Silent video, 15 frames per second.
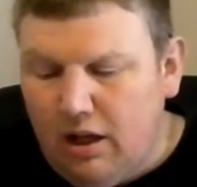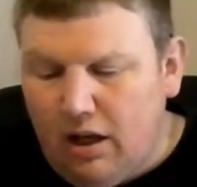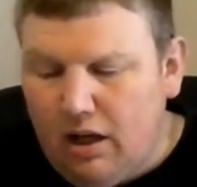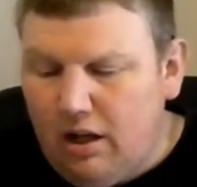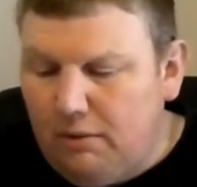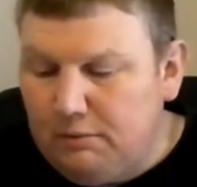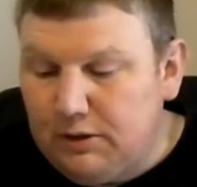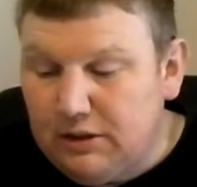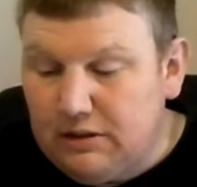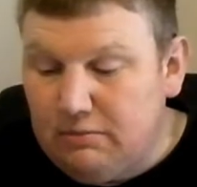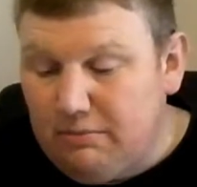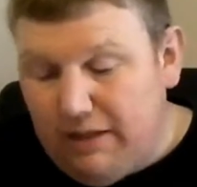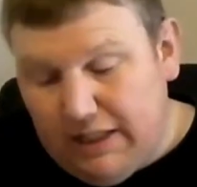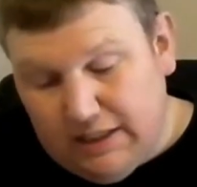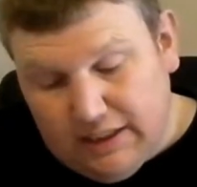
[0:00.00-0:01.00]
Just
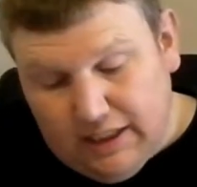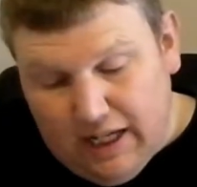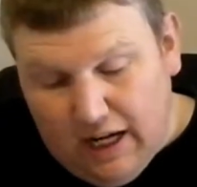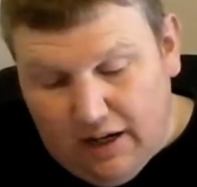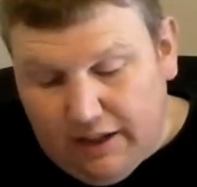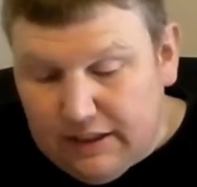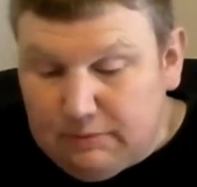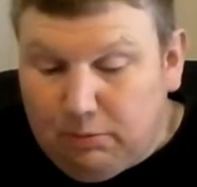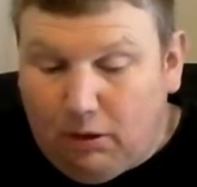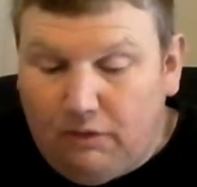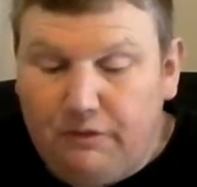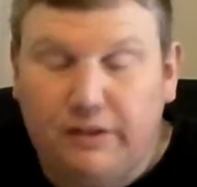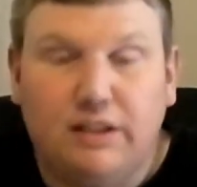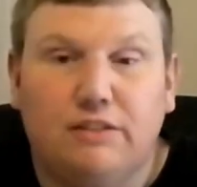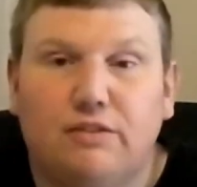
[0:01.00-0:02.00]
amazing how he's
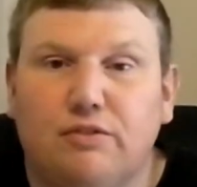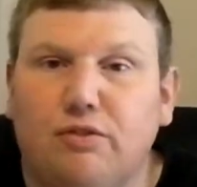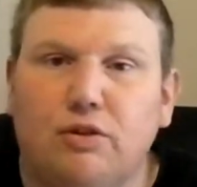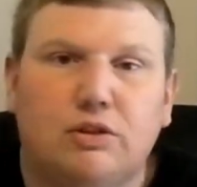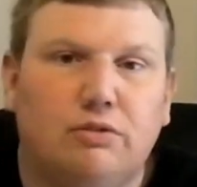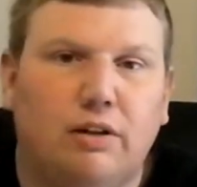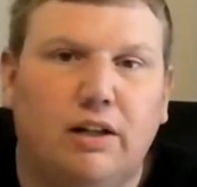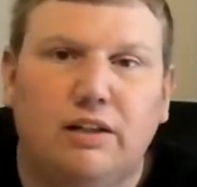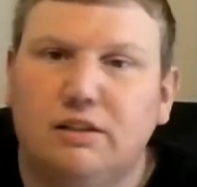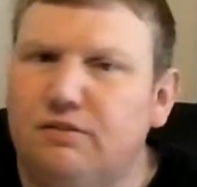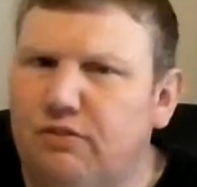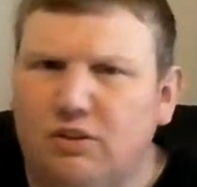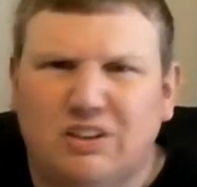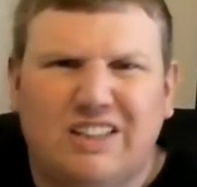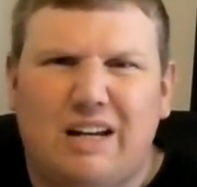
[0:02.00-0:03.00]
perfect at the first round.
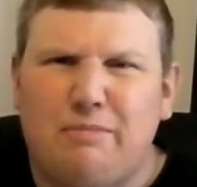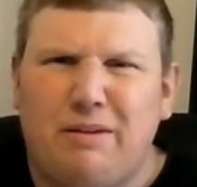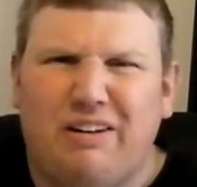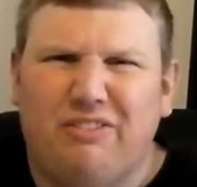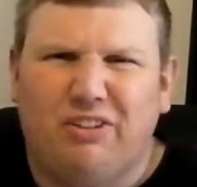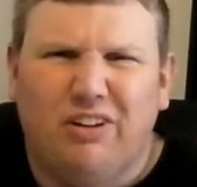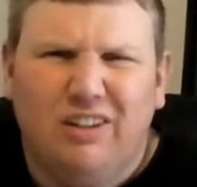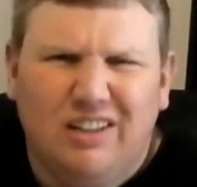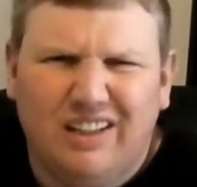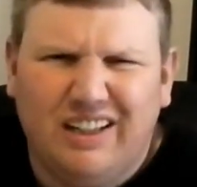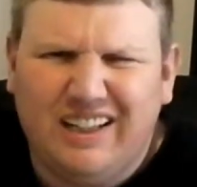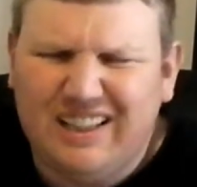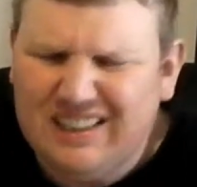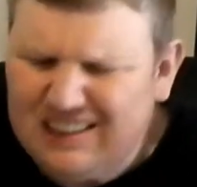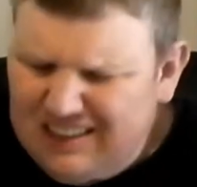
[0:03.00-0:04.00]
First time ever, I
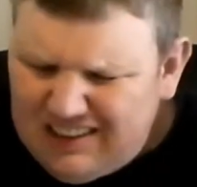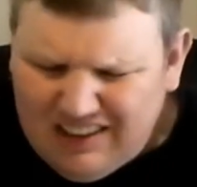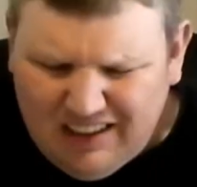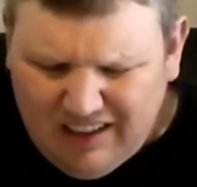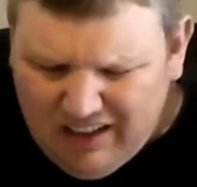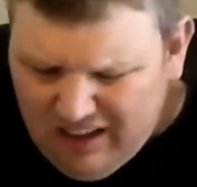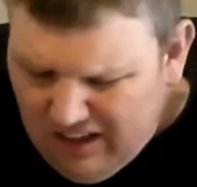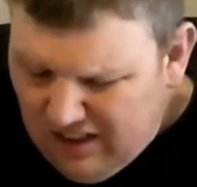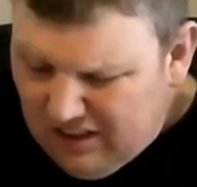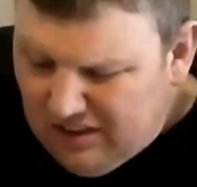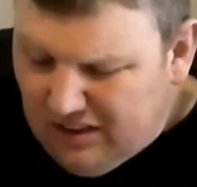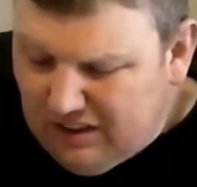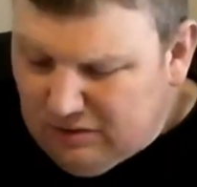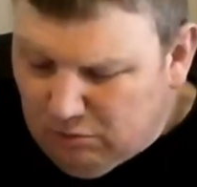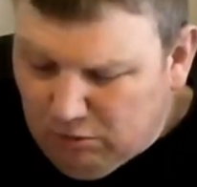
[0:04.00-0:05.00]
guess.
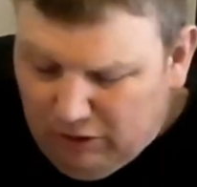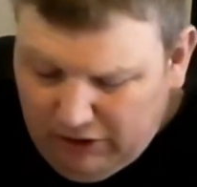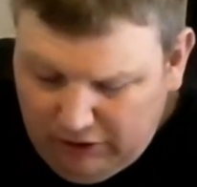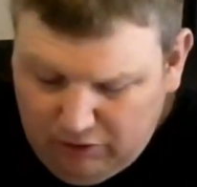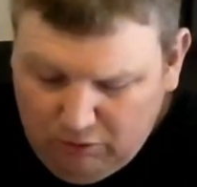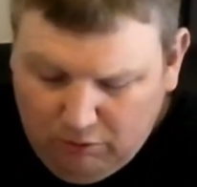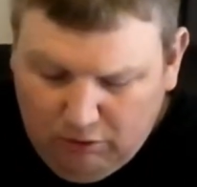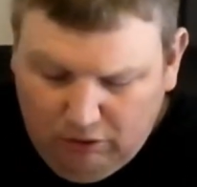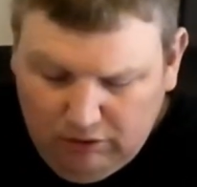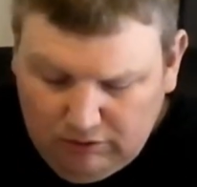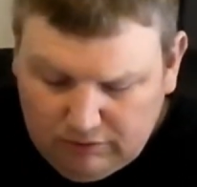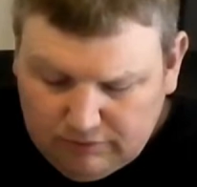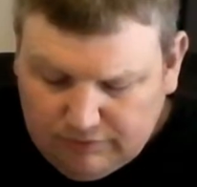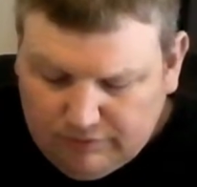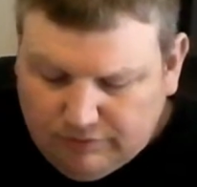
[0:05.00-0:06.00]
So that's really
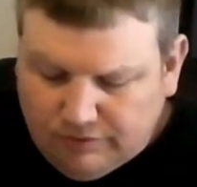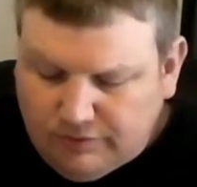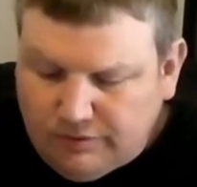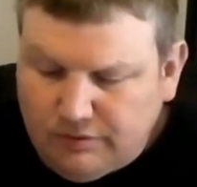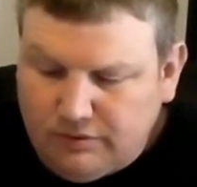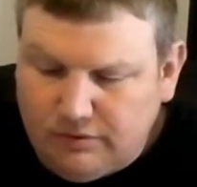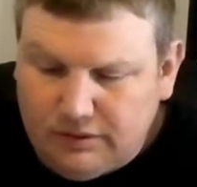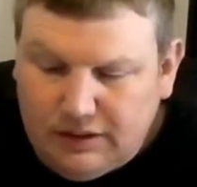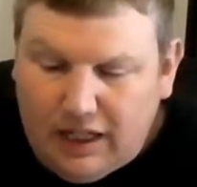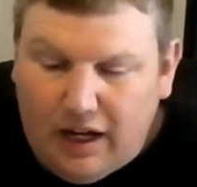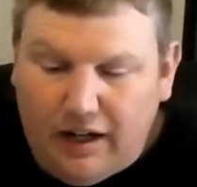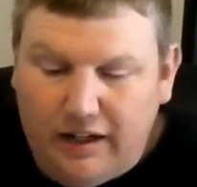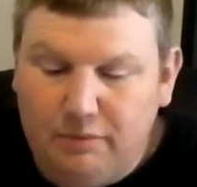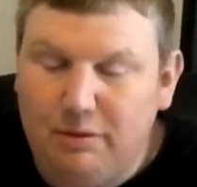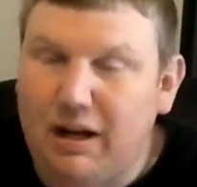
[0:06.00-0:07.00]
cool.
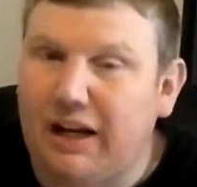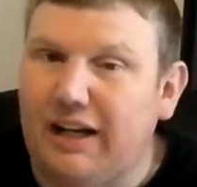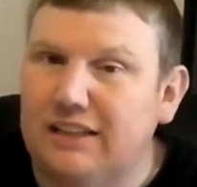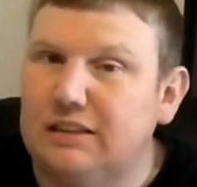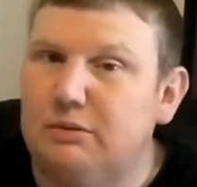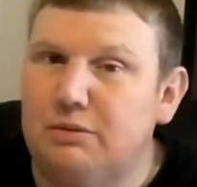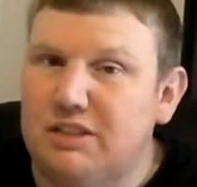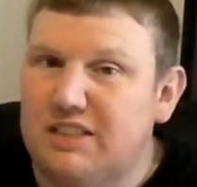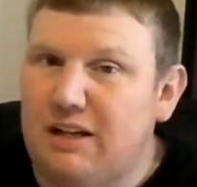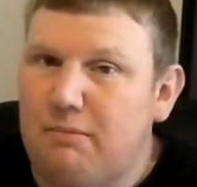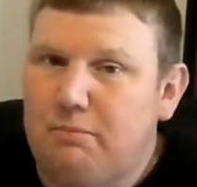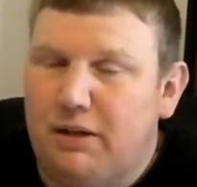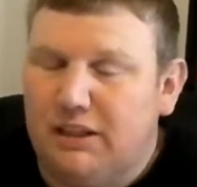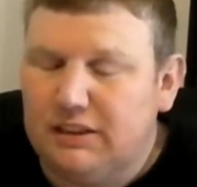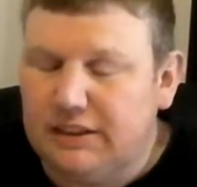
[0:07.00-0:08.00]
Now, him and I got some of the
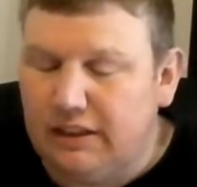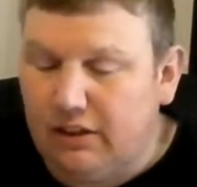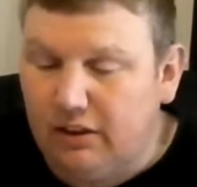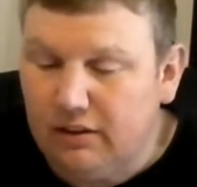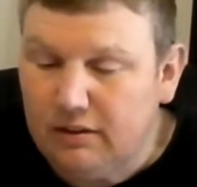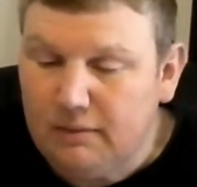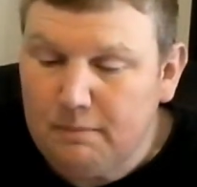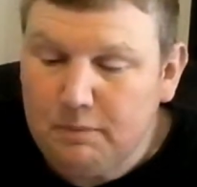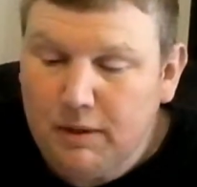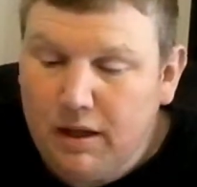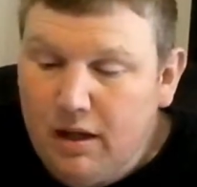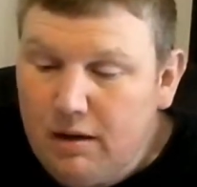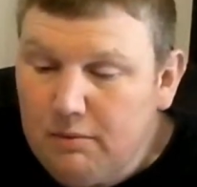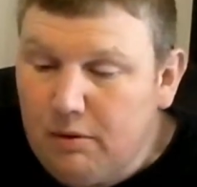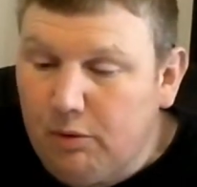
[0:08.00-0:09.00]
same picks here.
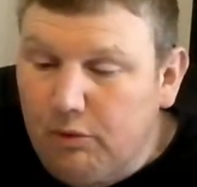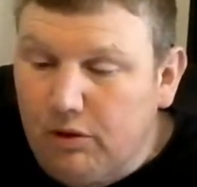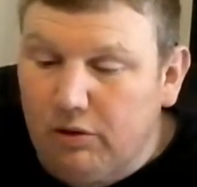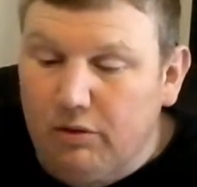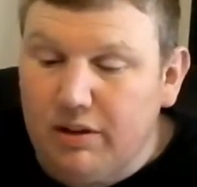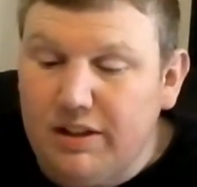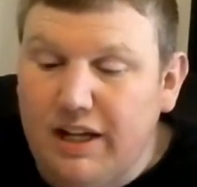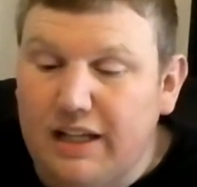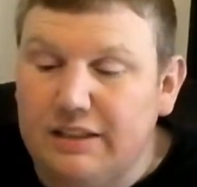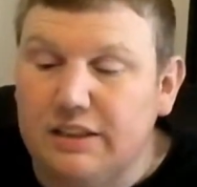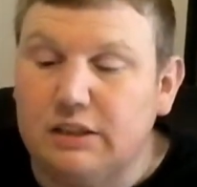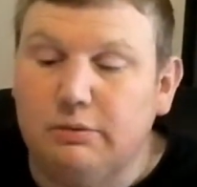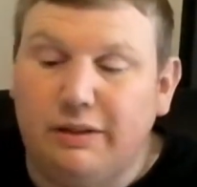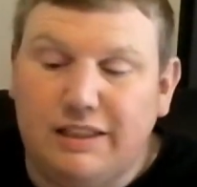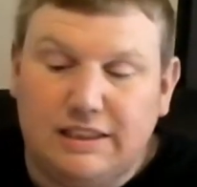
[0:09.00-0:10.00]
But we're going to run down the
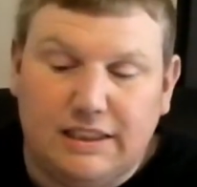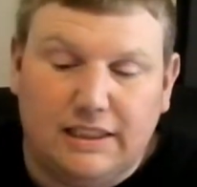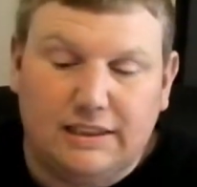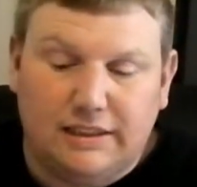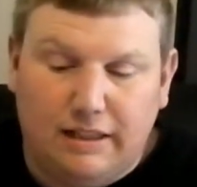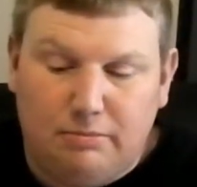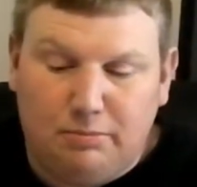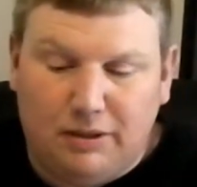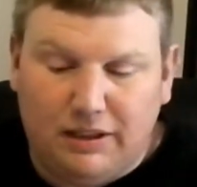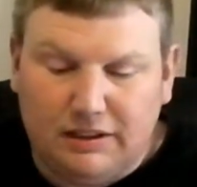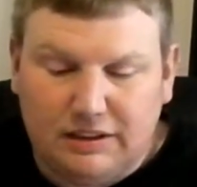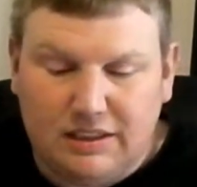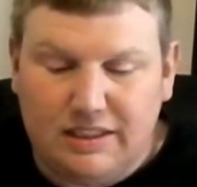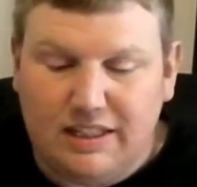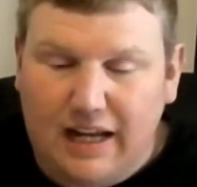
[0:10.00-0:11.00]
Sweet 16
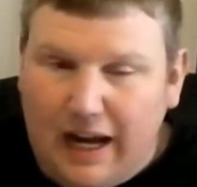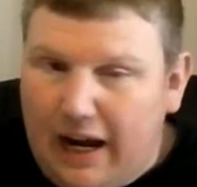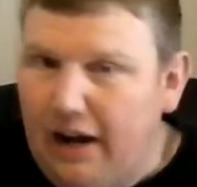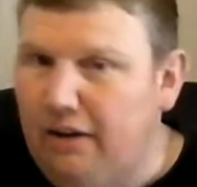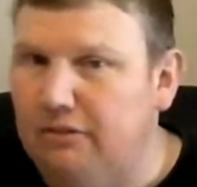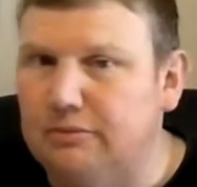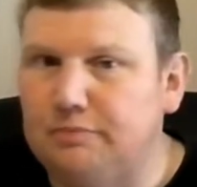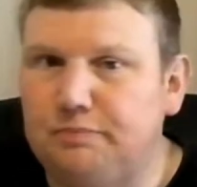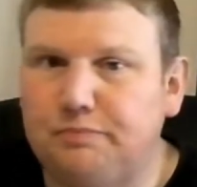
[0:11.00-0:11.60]
picks now.